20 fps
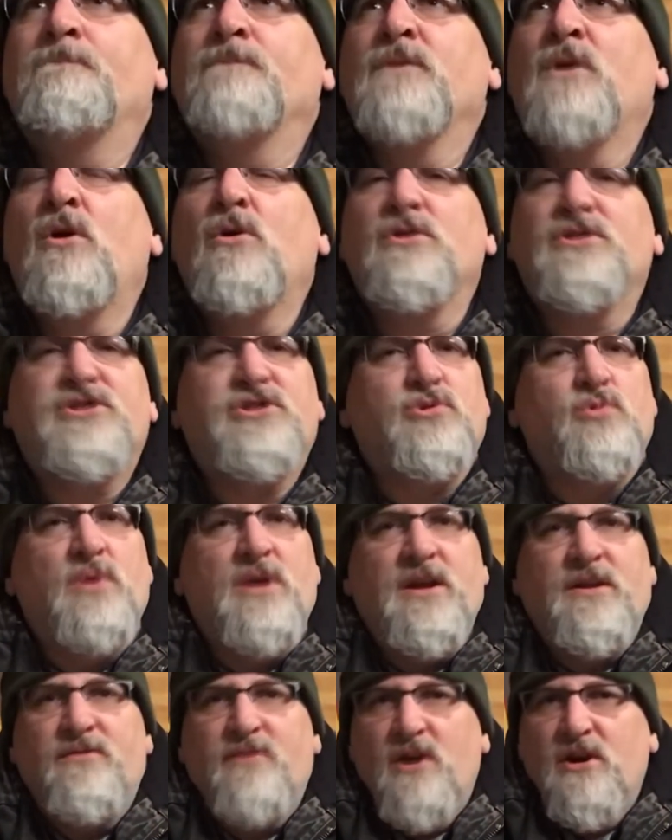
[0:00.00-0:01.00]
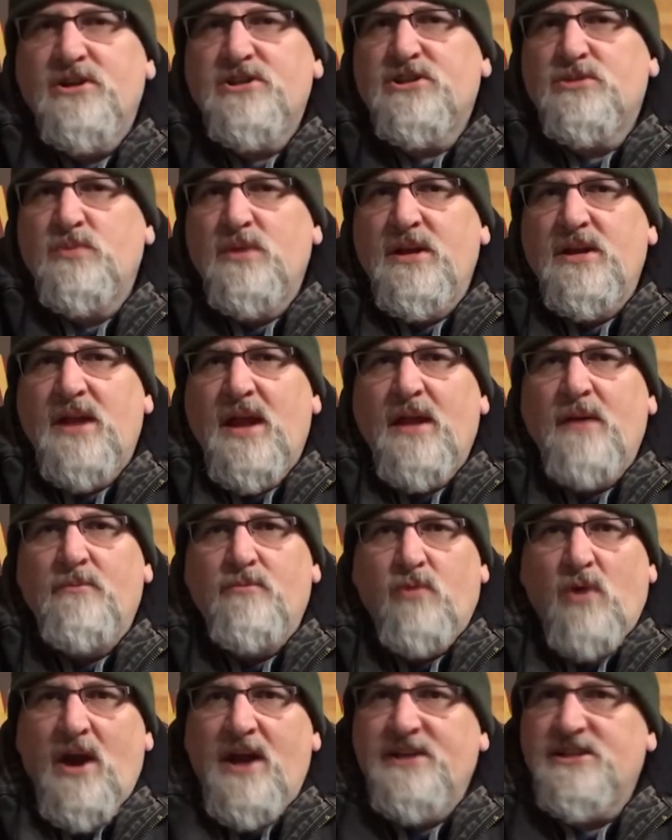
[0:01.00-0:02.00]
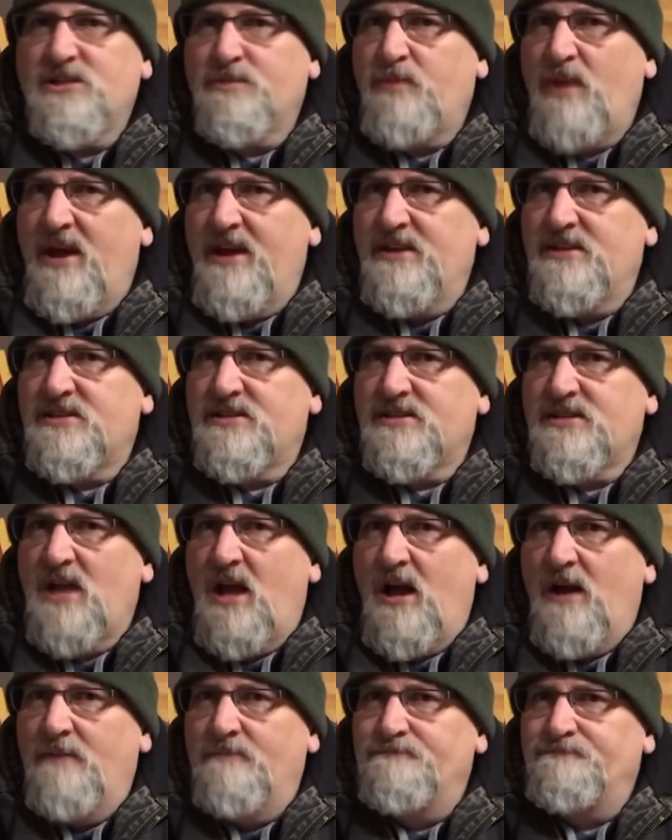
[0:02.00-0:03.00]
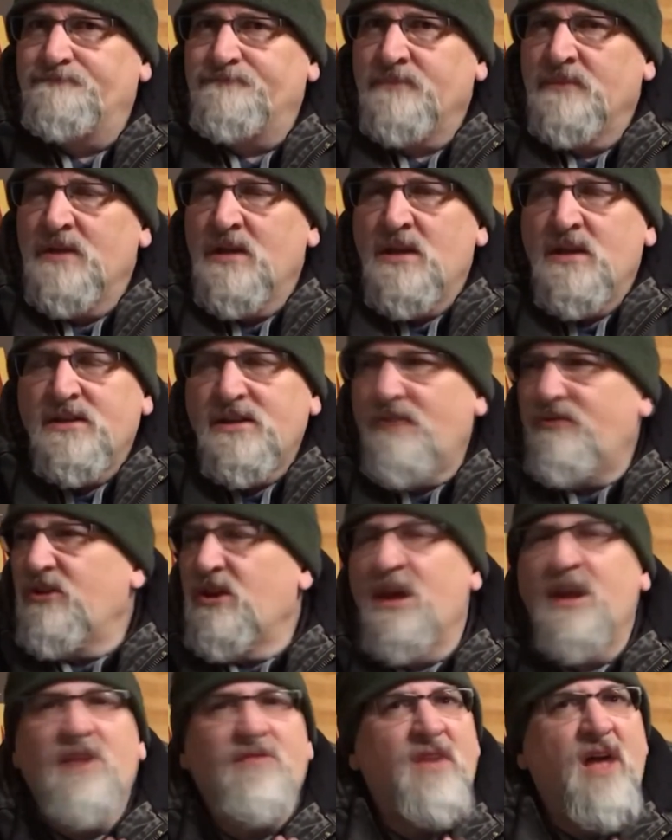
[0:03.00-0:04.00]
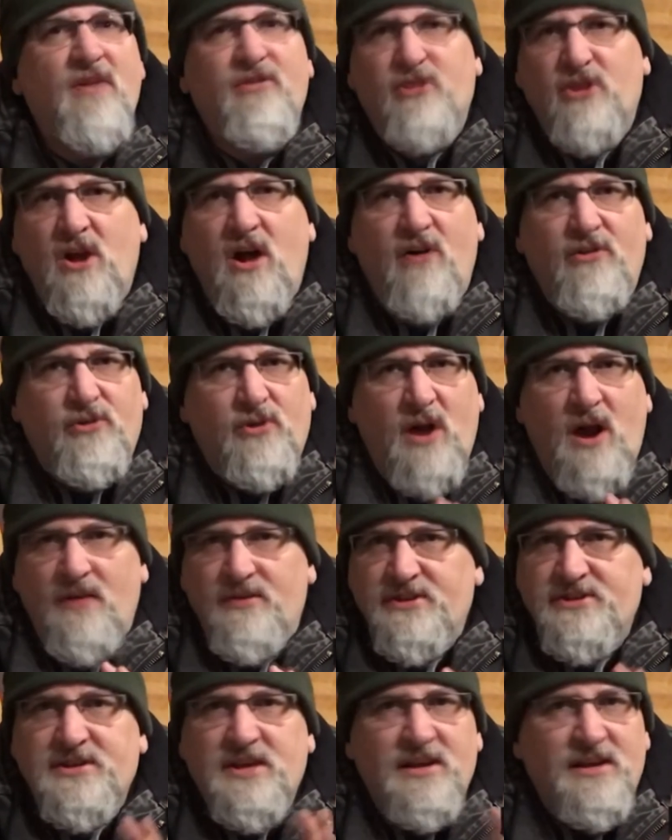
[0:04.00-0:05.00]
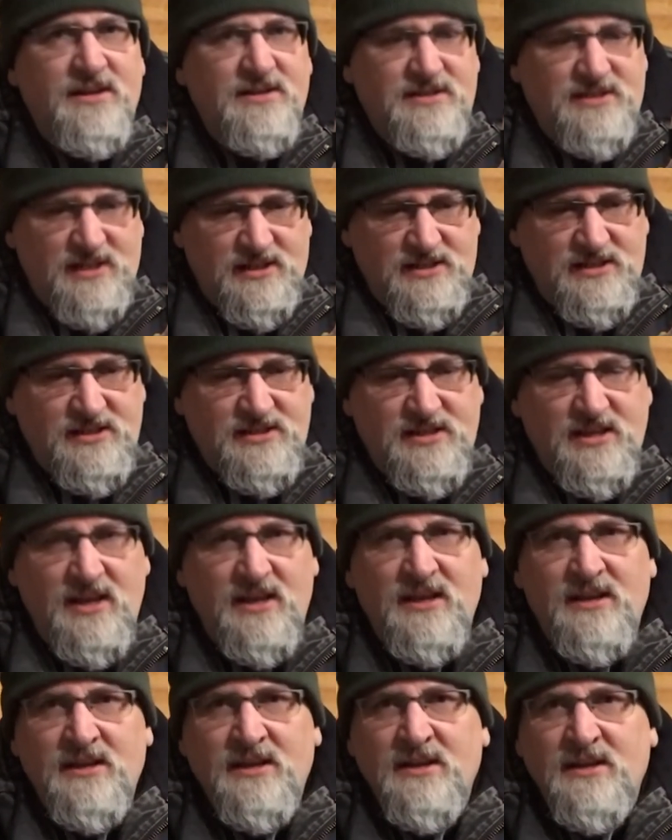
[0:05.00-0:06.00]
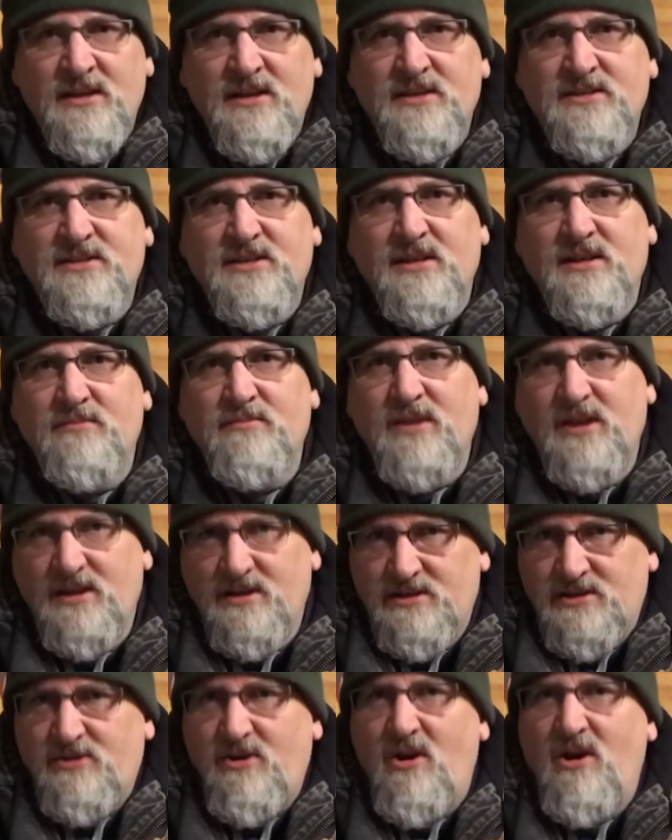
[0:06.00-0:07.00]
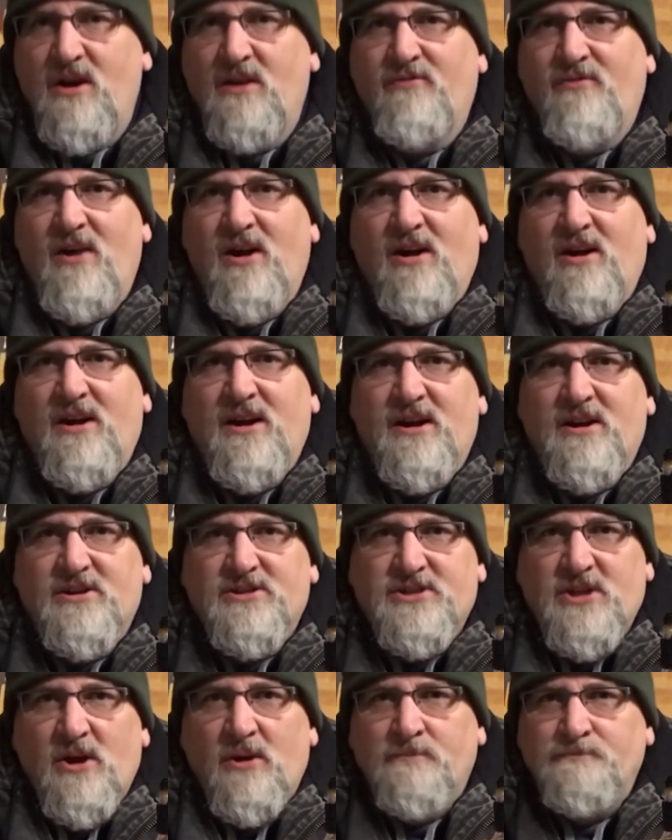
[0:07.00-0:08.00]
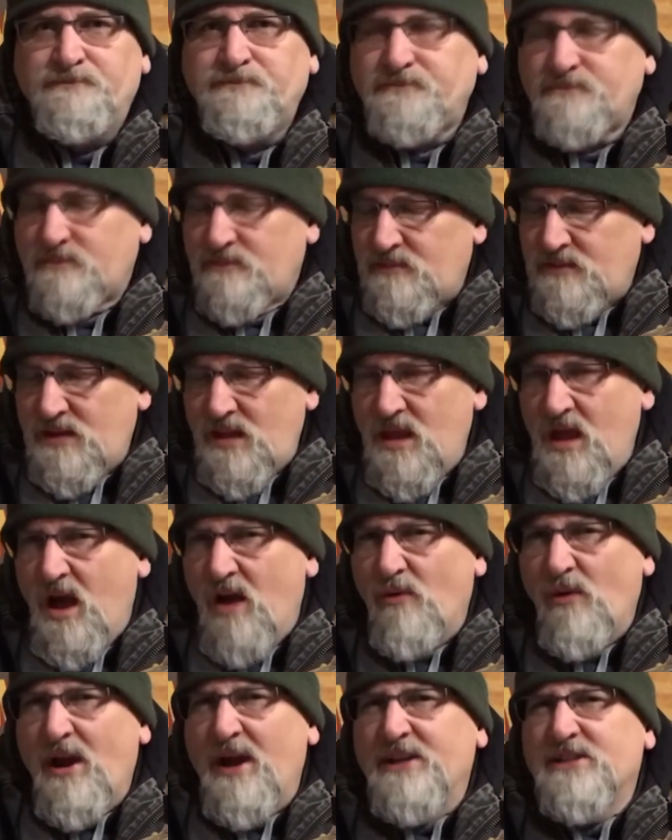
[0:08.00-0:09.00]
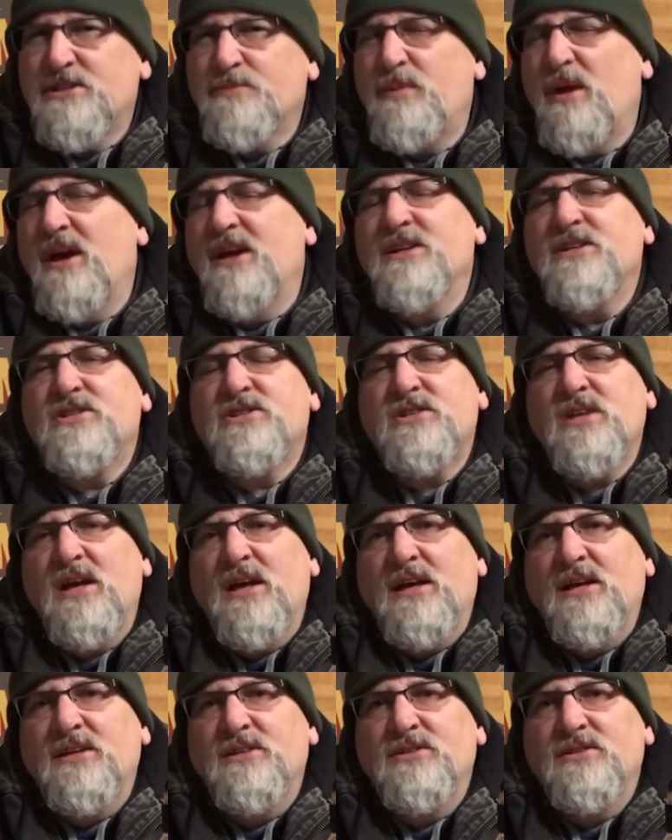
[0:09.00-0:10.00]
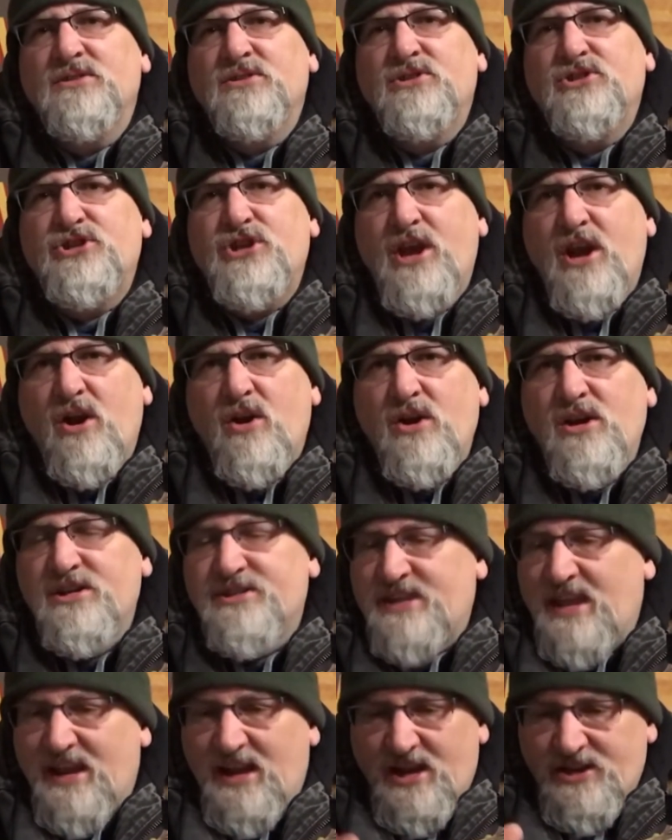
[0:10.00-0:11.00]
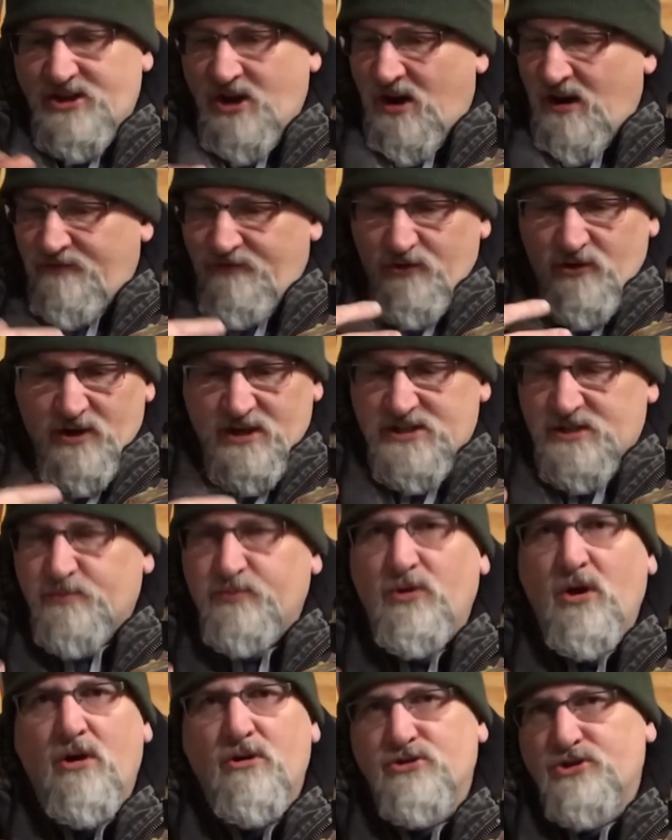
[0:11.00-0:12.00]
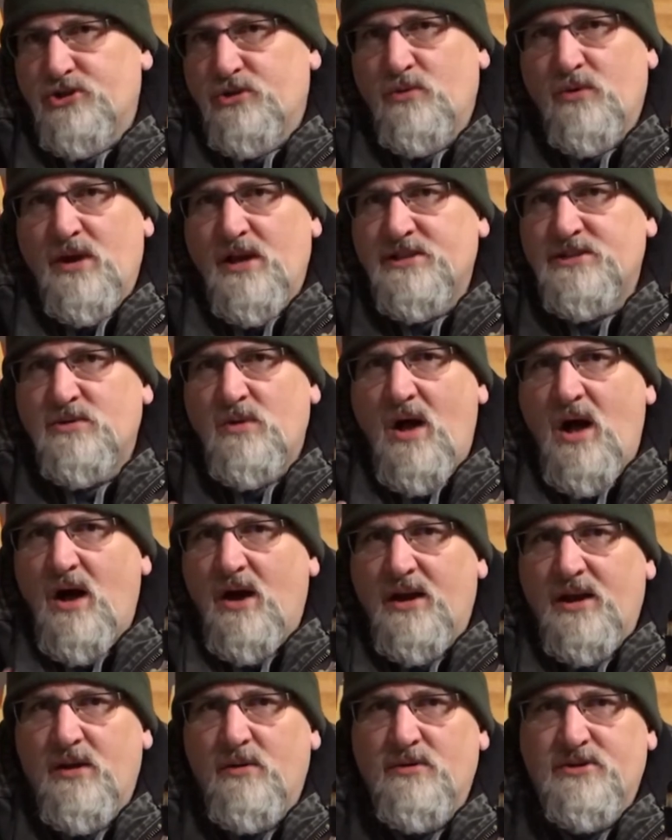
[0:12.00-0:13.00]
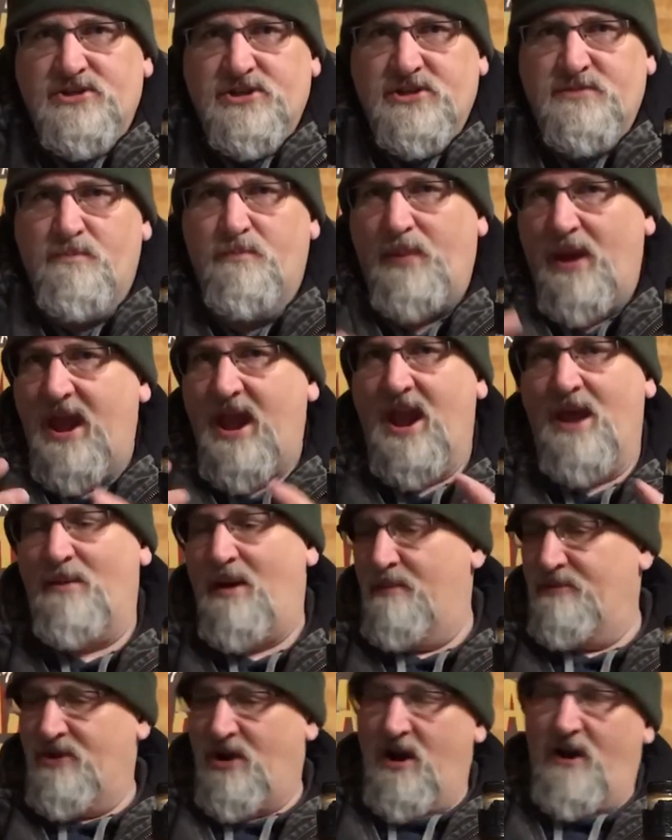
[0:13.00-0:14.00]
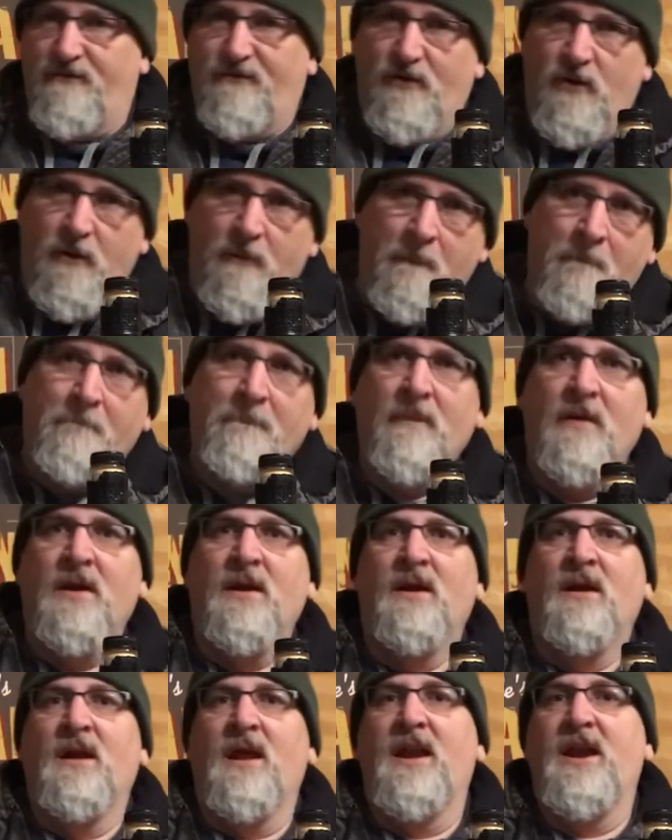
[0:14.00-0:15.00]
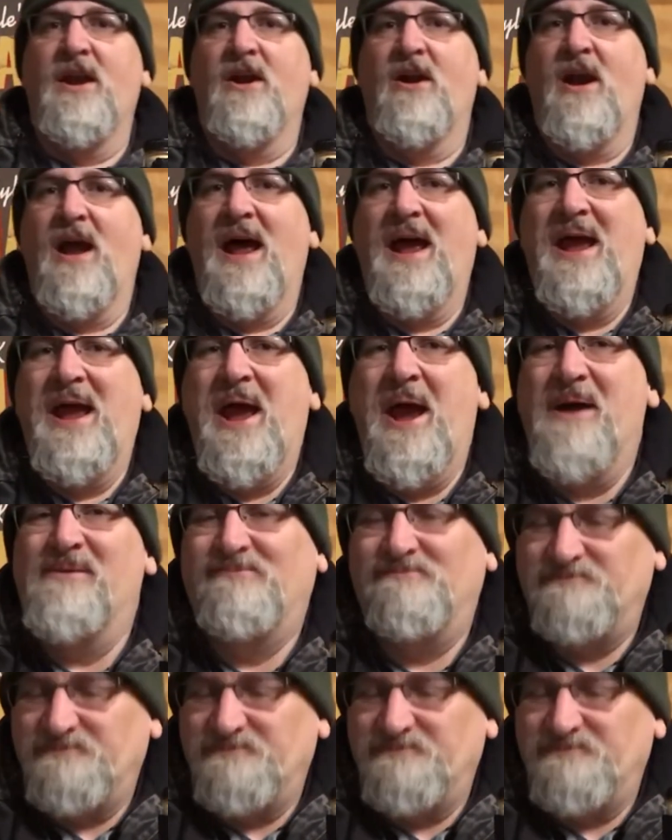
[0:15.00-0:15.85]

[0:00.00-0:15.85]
Oh, it's sweet, very sweet. Rye spice, definitely a hint of ethanol throughout. This, like I said, this is a big, strong feller here. So, rye spice, cherries. I got a dark fruit explosion when I swallowed it. It was just bam, I'm dark fruit, and here I am.